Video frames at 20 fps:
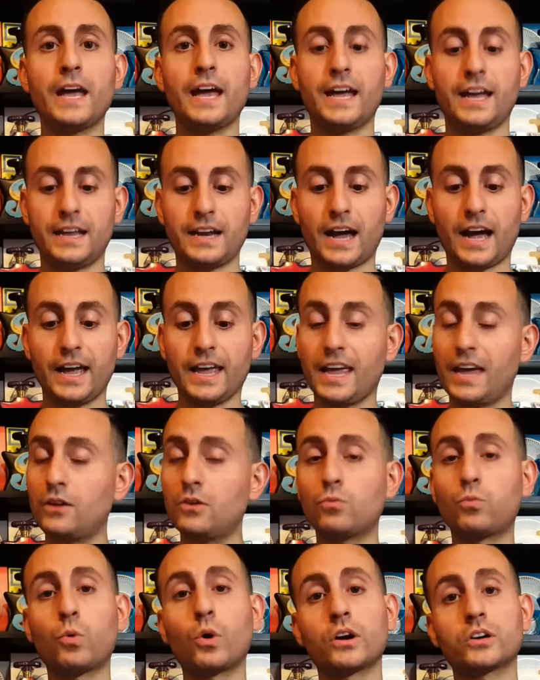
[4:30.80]
and I, it
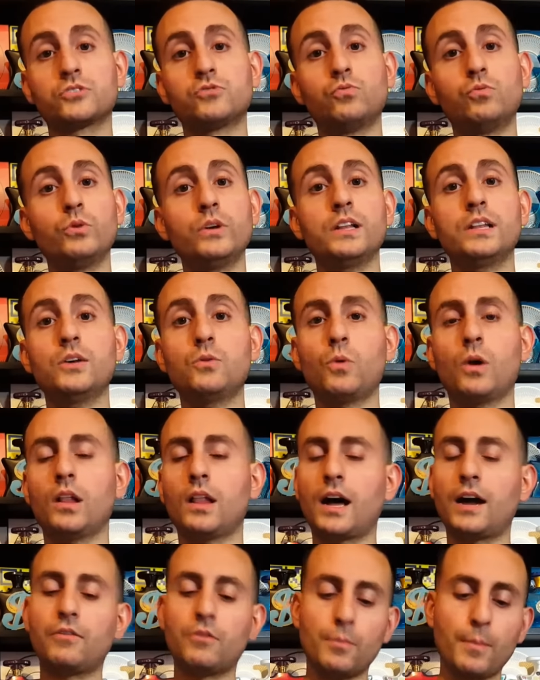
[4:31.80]
works really well.
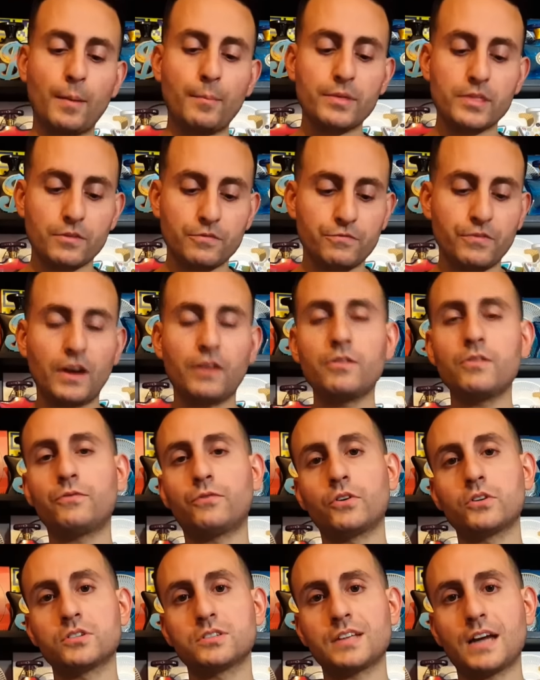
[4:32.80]
I remember the very
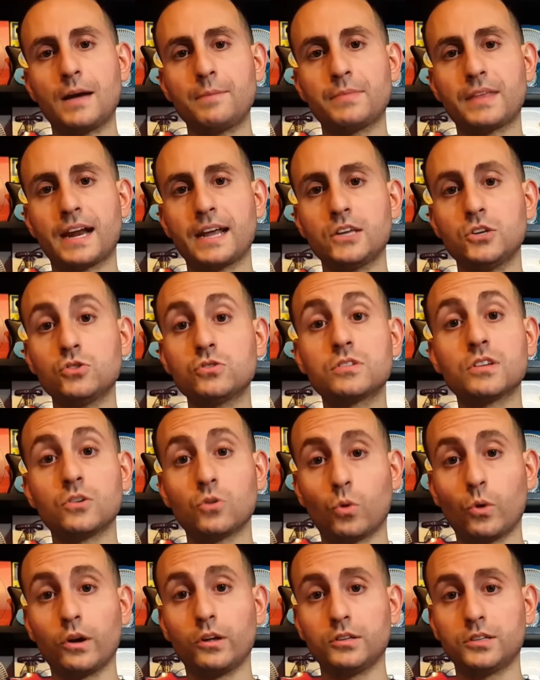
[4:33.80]
first time that I used an
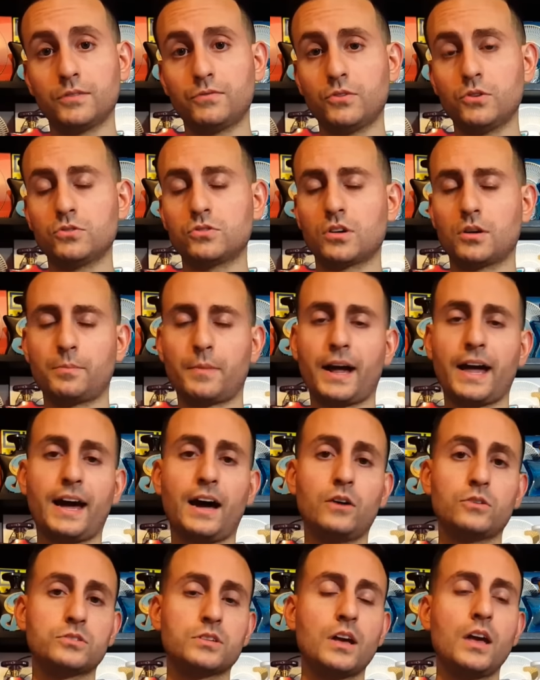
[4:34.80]
oil diffuser in my
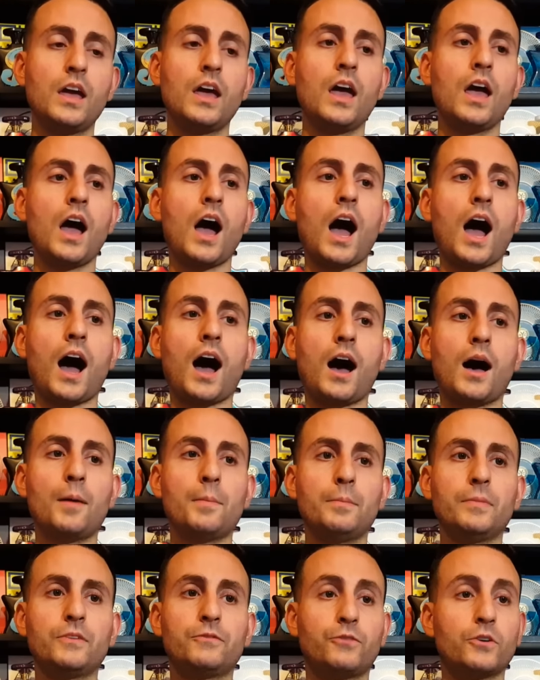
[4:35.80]
house.
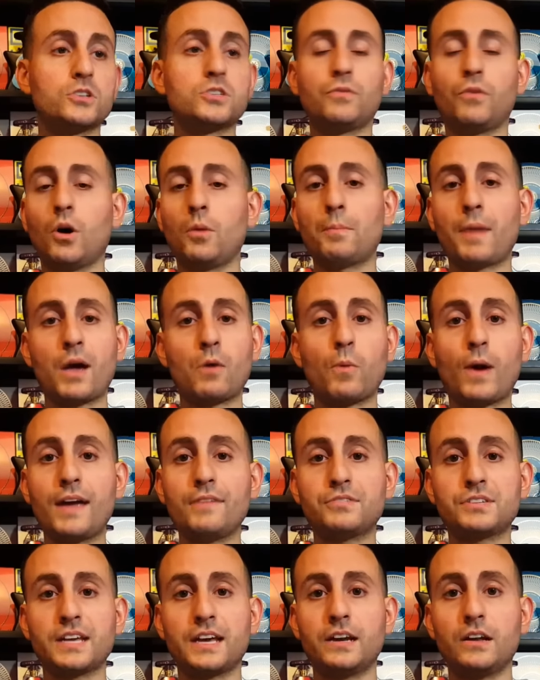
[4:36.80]
Um, first of all, my wife
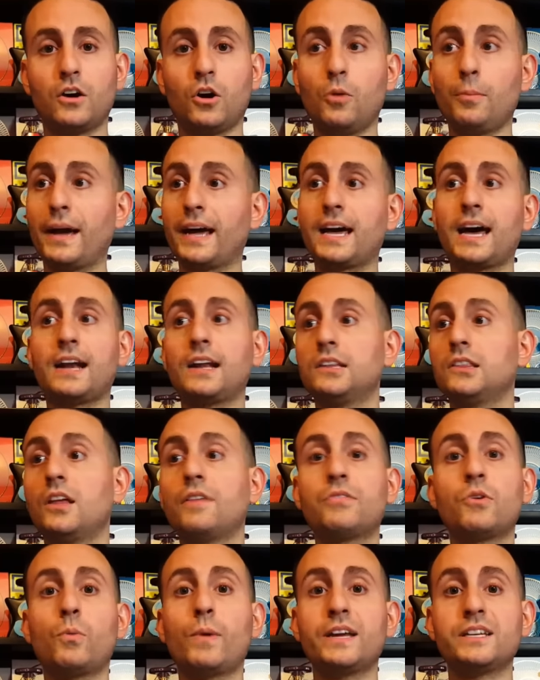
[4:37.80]
said, oh my God, I love
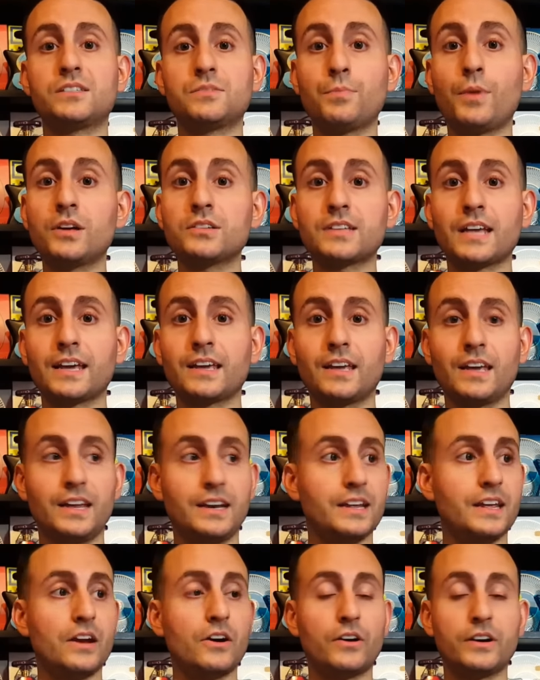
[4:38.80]
the way it smells like in
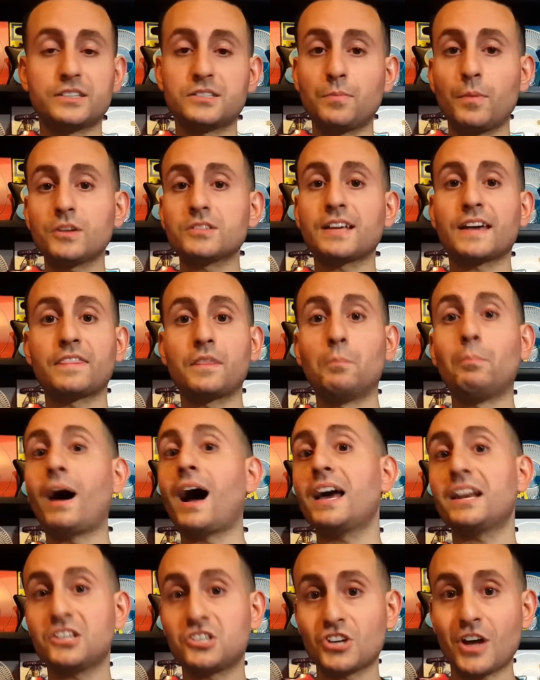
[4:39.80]
here. It smells like the
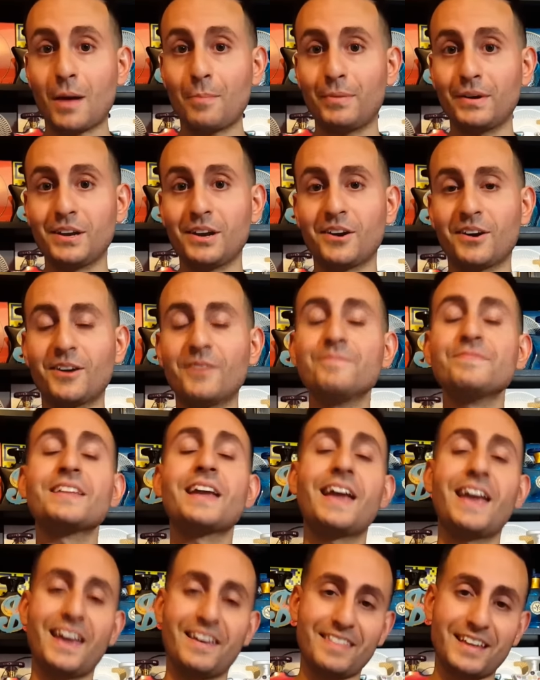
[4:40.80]
Body Shop in here.
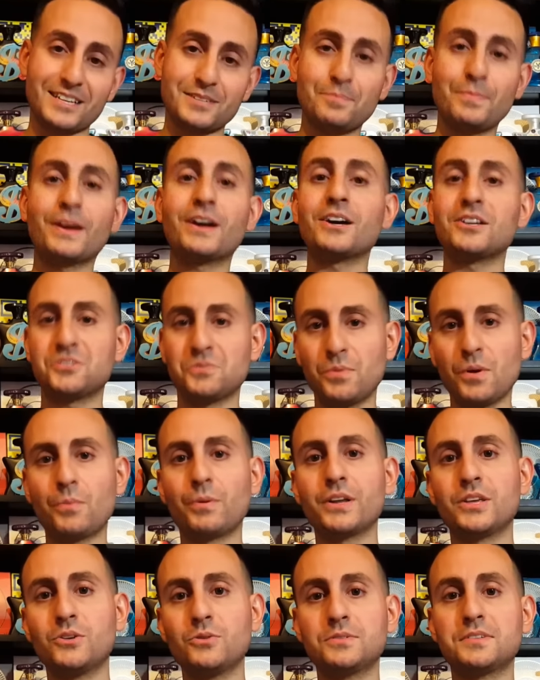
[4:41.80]
And that's because we were
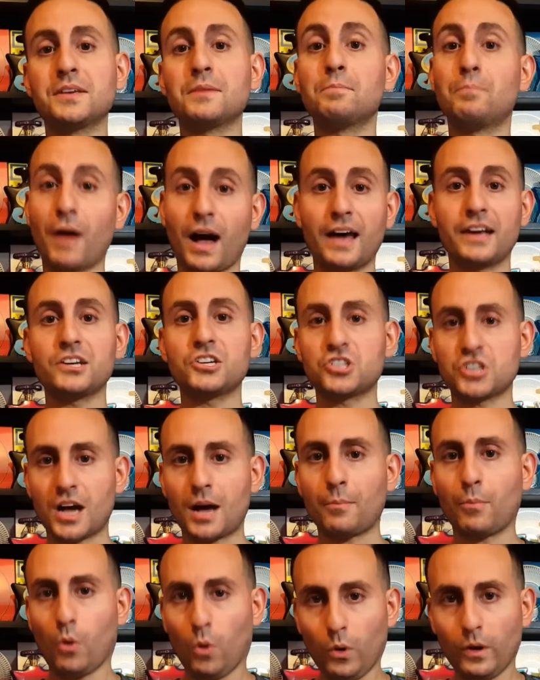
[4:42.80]
using Body
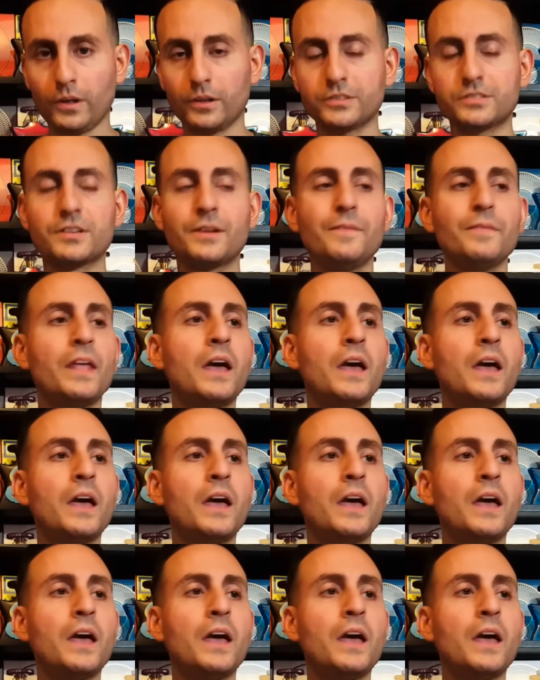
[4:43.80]
Shop oils.